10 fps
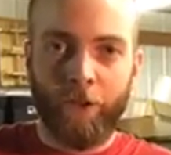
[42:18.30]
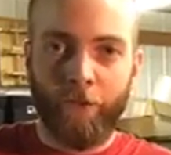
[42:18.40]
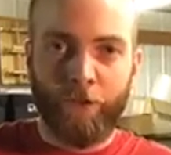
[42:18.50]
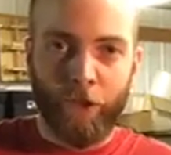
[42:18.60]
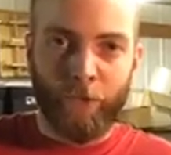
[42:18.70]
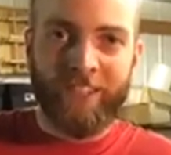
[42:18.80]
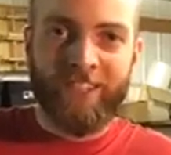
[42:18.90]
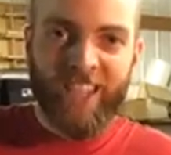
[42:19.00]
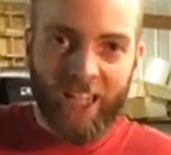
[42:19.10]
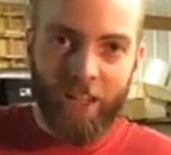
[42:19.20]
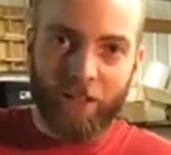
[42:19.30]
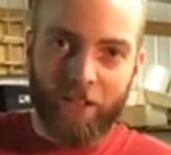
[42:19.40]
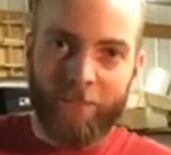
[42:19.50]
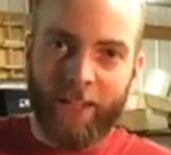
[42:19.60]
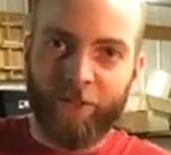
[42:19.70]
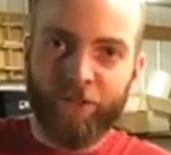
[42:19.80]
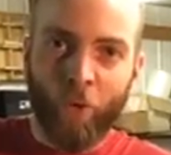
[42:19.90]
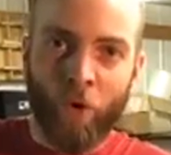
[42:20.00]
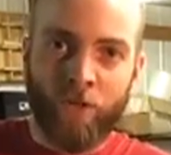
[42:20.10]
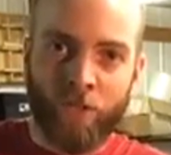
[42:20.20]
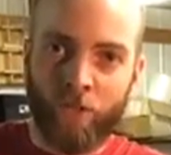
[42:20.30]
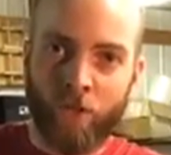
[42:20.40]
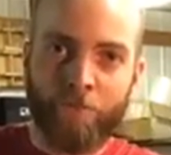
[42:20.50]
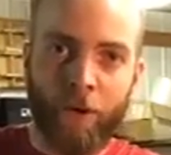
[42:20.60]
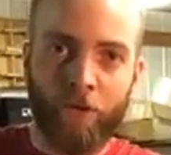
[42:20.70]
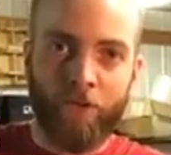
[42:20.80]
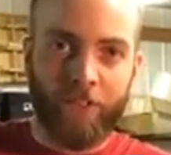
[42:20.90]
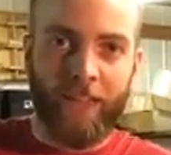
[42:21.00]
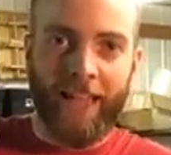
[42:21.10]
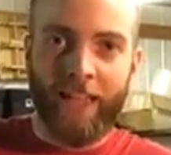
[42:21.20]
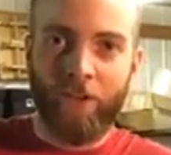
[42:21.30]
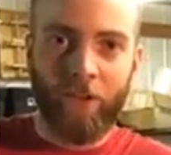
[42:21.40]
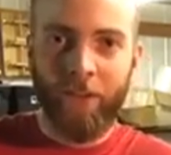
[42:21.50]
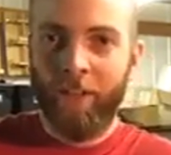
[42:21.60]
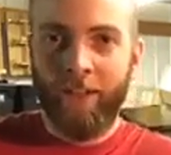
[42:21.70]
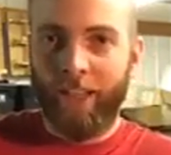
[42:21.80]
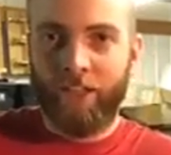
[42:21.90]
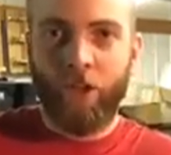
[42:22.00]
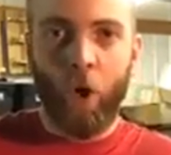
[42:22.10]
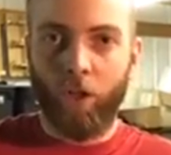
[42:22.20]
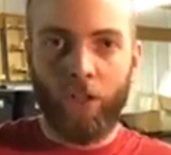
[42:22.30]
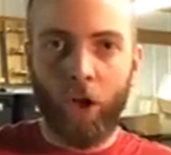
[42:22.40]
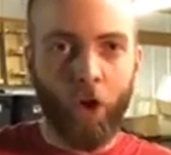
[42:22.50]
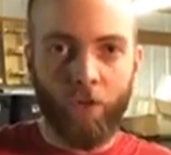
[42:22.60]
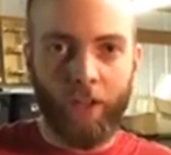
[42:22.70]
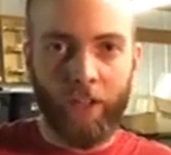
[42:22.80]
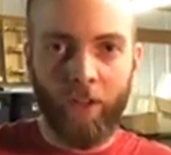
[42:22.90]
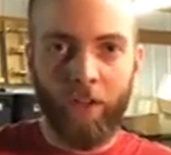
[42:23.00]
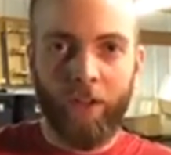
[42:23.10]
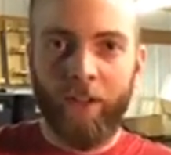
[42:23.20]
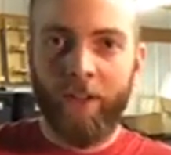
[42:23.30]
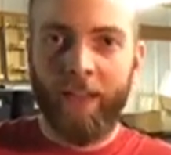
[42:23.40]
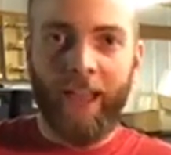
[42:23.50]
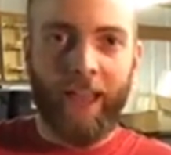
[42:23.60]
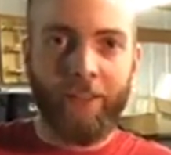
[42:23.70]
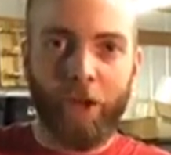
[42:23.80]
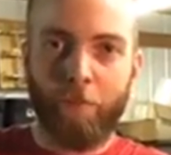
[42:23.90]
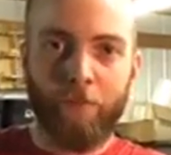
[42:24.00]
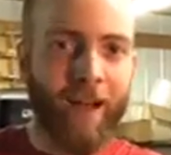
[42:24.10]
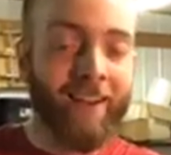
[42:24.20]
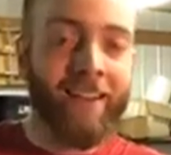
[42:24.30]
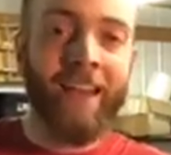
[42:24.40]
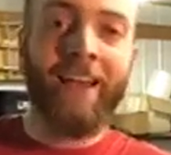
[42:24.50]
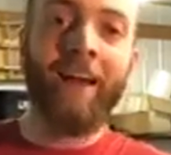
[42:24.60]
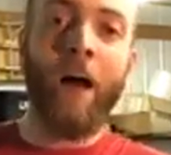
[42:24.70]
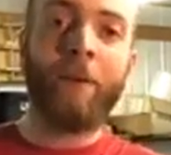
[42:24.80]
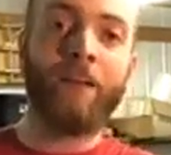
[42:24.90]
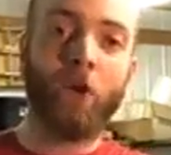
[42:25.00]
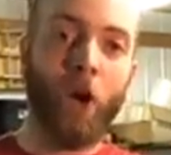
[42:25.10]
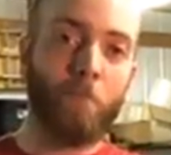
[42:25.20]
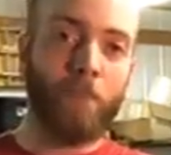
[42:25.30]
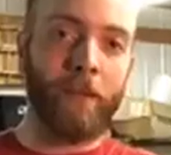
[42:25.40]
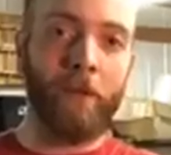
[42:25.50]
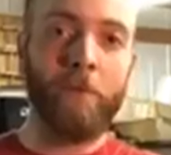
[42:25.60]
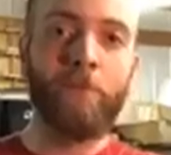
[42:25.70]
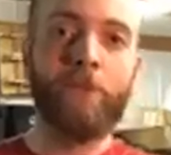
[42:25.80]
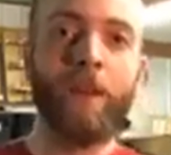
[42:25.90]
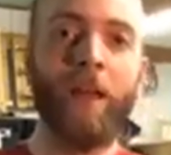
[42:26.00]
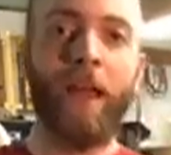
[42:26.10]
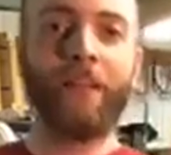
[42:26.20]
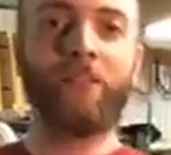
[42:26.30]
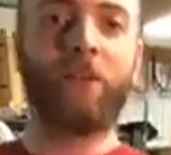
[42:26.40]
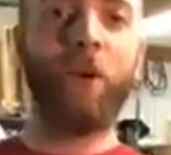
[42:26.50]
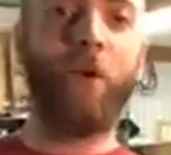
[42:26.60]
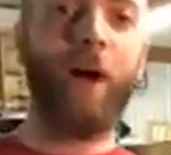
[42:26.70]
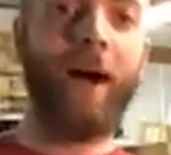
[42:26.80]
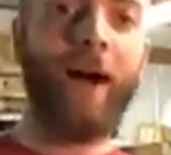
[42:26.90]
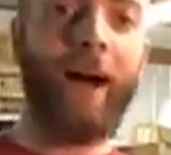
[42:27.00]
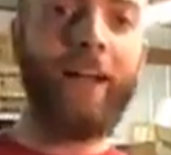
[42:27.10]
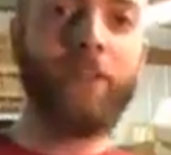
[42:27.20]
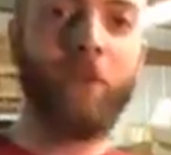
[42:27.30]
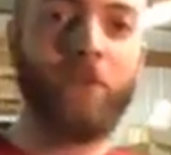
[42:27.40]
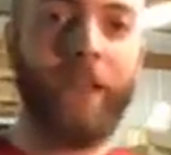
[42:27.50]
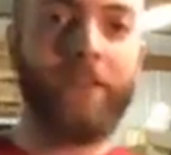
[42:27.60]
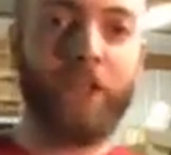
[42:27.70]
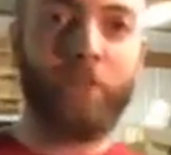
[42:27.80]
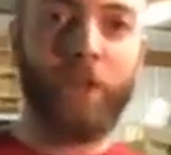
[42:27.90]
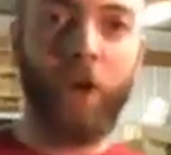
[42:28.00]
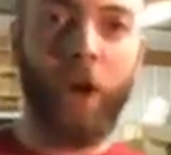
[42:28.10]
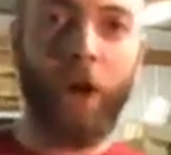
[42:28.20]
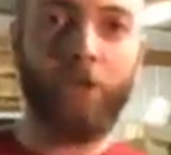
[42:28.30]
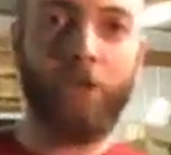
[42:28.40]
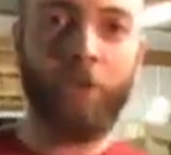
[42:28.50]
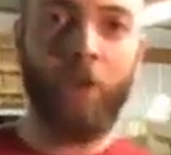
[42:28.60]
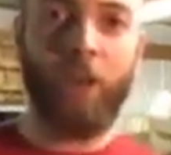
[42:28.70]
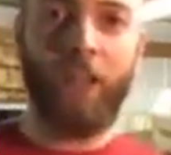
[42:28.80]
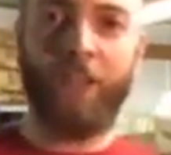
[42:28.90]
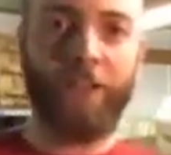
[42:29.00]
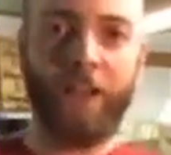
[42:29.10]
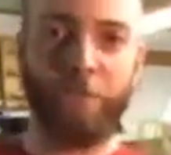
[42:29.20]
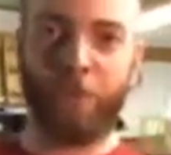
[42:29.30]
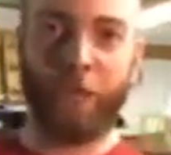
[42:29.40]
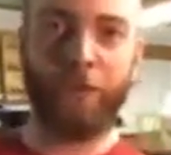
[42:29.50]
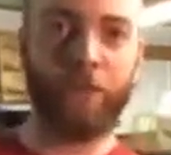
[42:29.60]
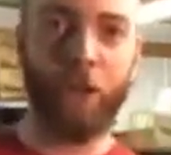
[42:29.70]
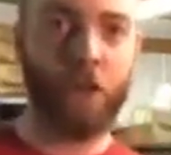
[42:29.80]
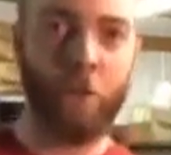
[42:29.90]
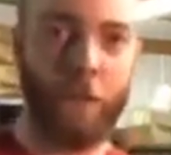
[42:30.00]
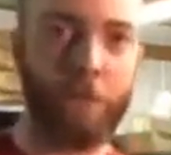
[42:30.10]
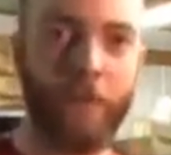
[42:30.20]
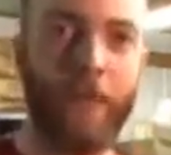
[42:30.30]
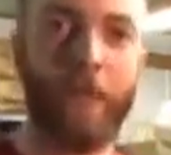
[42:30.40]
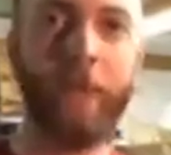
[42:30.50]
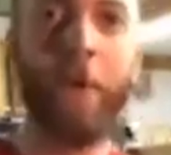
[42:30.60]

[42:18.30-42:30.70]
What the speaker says: for the ridiculous amount of force that those buckles can handle, it's totally overkill, and they're blocky, and I'm a guitar player. And so I don't take this rig off if I just pick up a guitar at home and I'm playing.